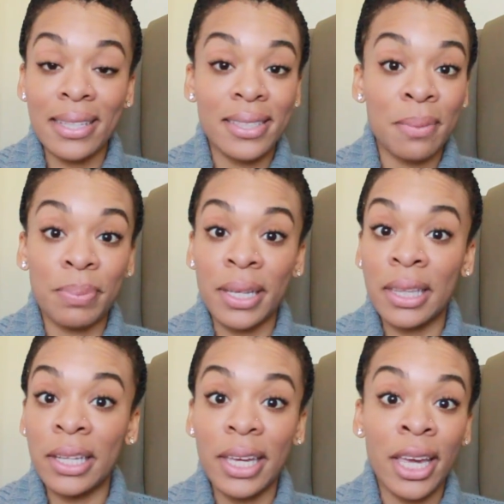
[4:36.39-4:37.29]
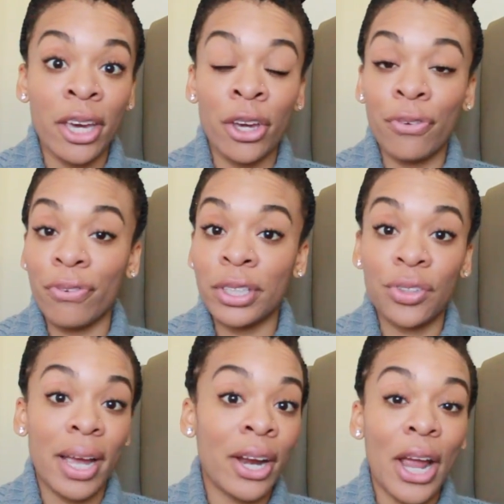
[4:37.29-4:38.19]
simply looking in your
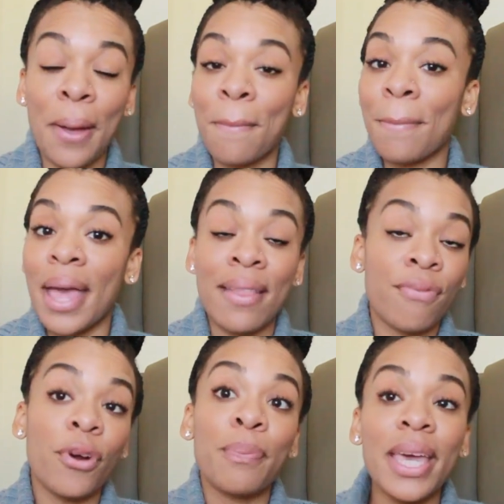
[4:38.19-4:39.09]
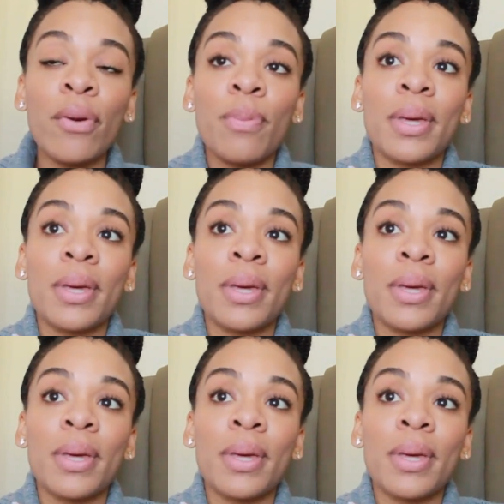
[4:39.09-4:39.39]
refrigerator, and for me it would